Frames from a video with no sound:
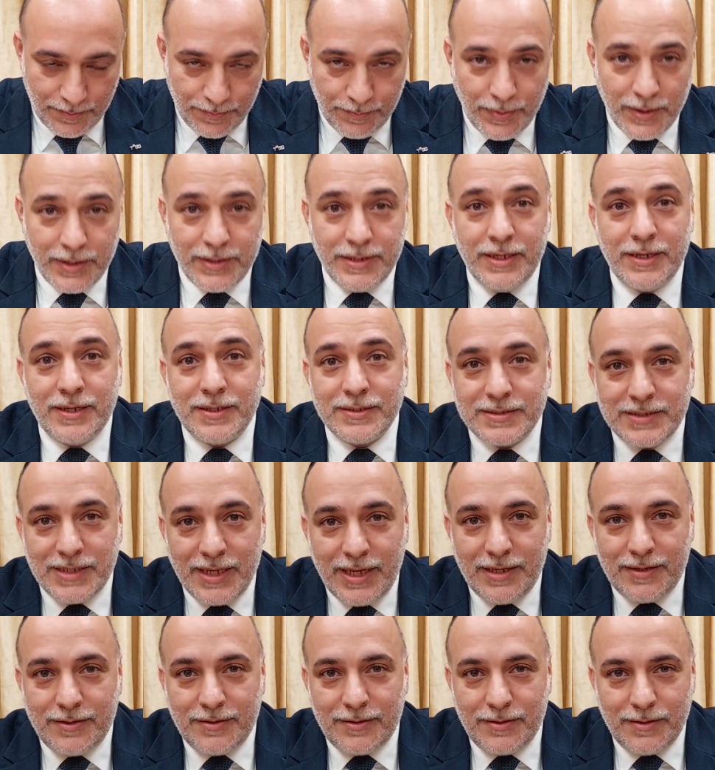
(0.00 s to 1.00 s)
But years
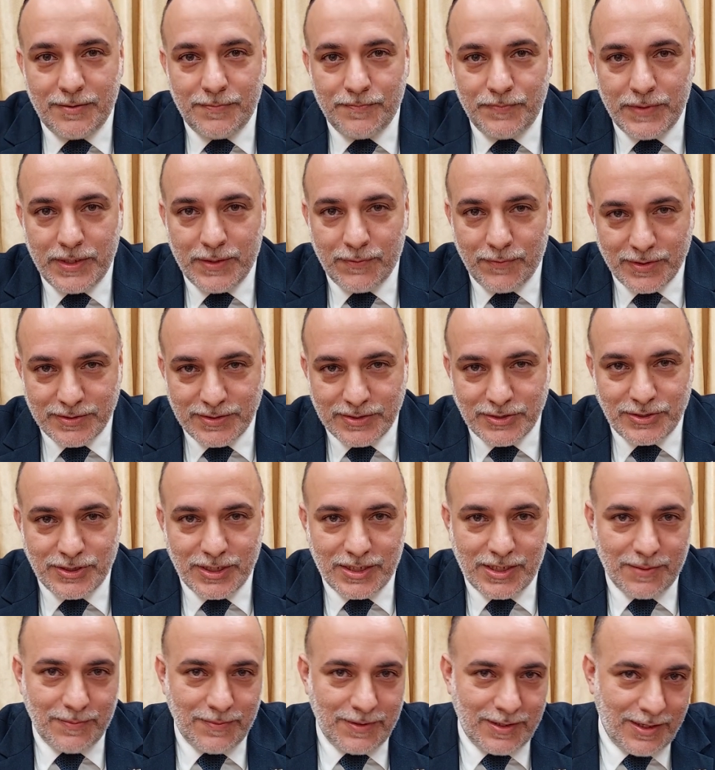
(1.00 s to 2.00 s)
later, he wants to
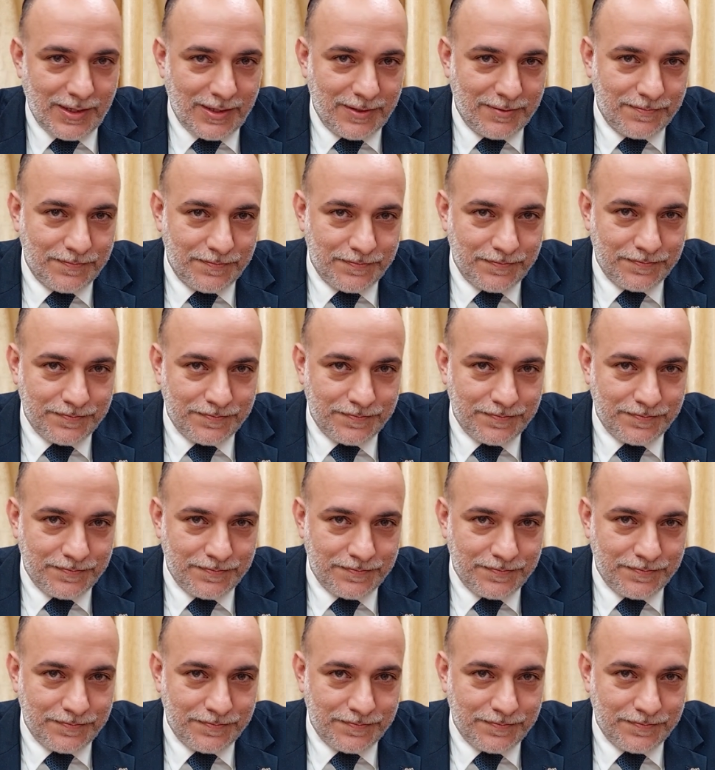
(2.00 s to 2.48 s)
check him again.